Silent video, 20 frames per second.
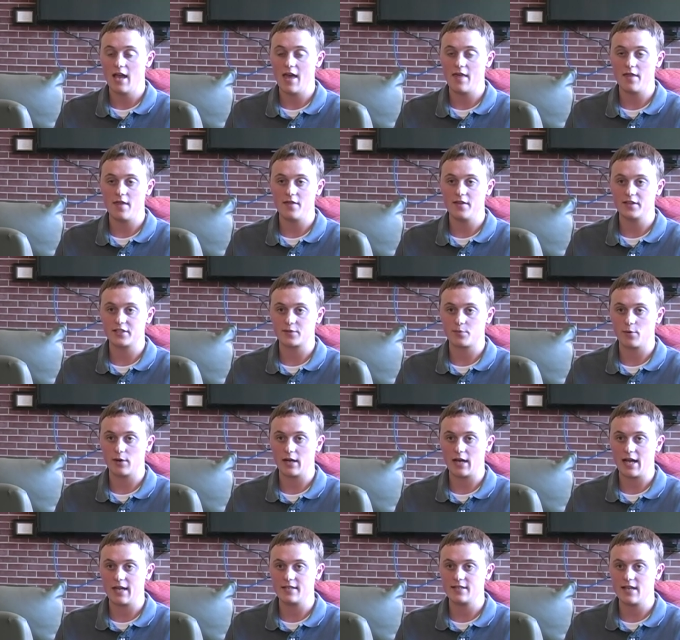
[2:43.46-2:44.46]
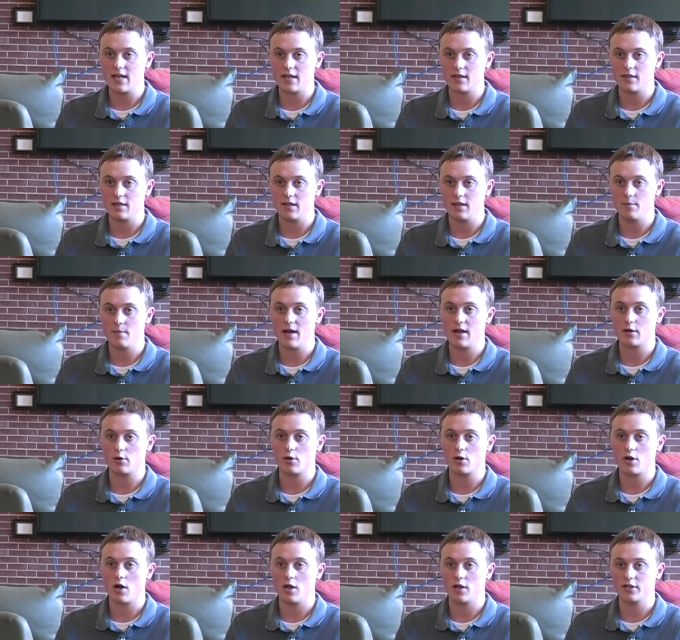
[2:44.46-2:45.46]
And then this spring I take the medical
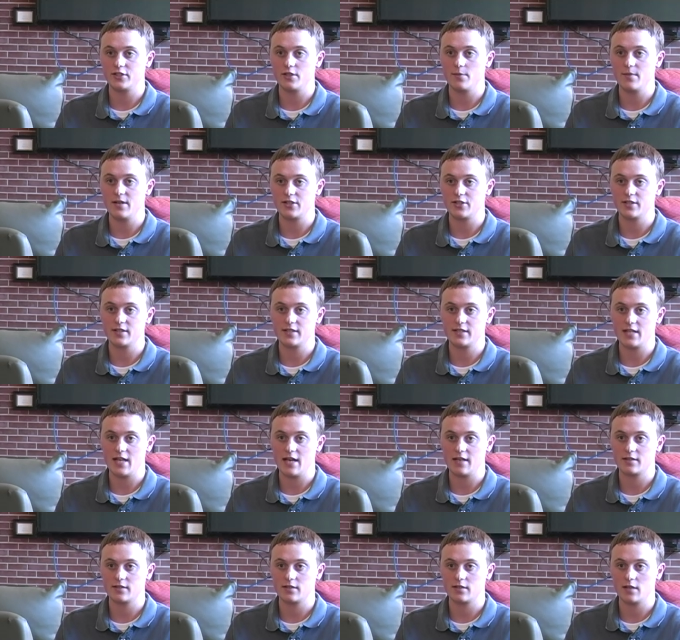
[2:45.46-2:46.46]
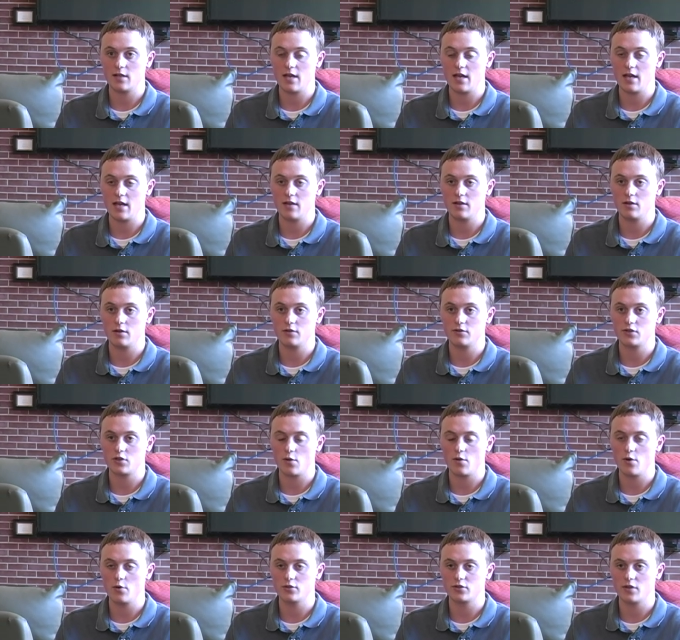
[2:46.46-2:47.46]
college admissions test, and so
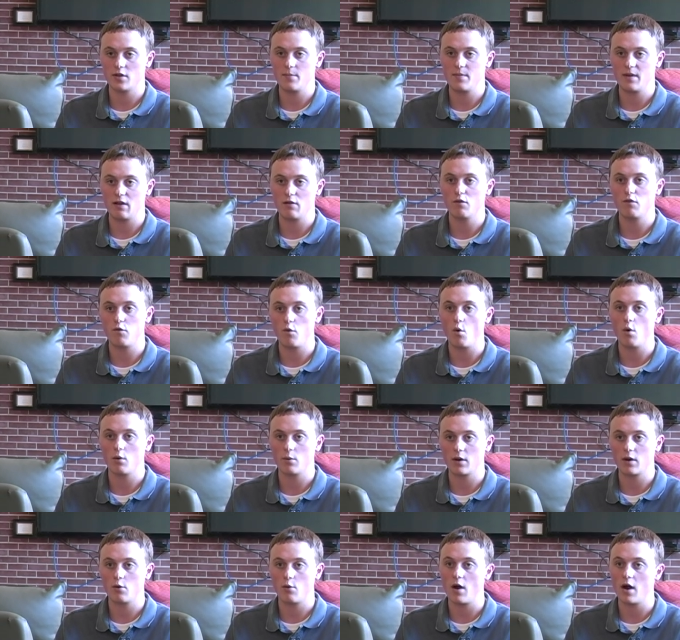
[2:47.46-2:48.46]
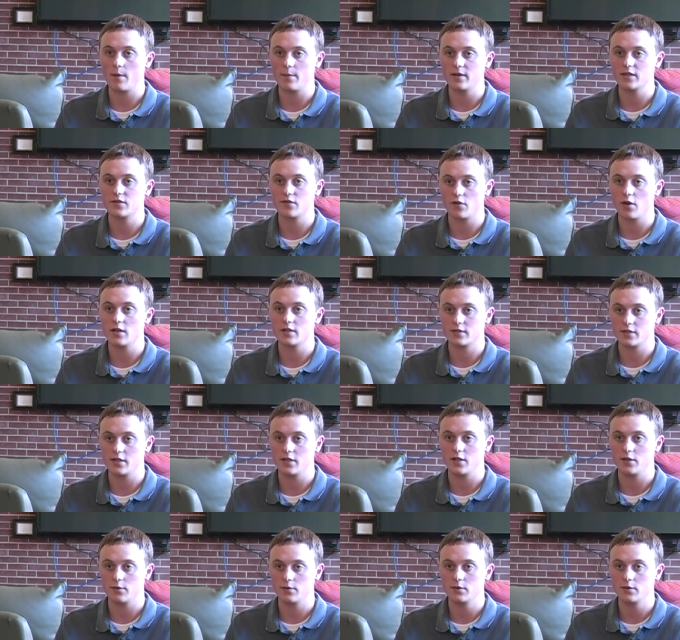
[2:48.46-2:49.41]
those are the big 4 requirements for us to do.